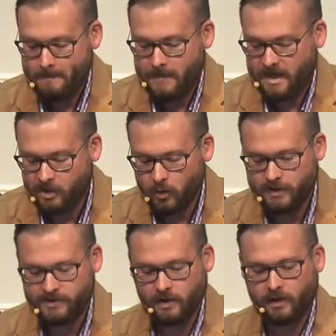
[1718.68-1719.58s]
In doing
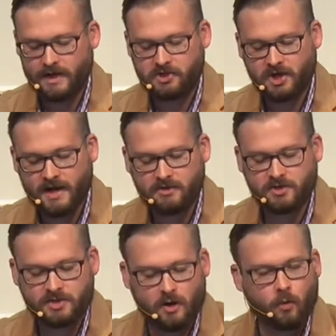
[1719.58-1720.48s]
so, He
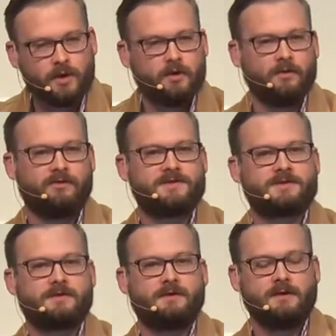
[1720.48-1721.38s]
changes our
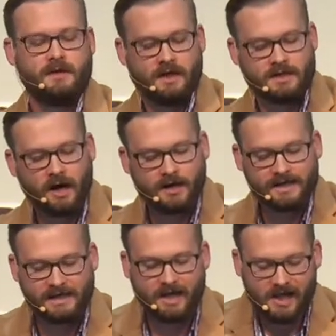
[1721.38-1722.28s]
wills, and God
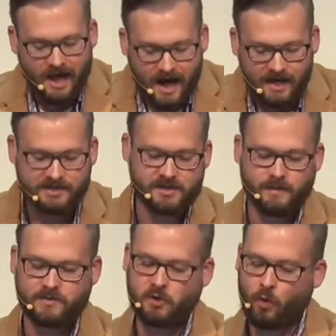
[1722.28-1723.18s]
inclines
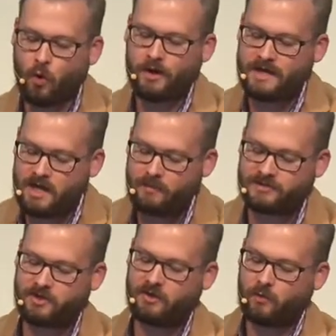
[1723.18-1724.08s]
them toward Him
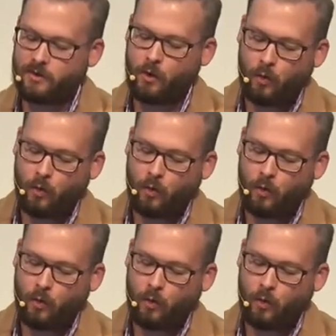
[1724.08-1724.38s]
so that we will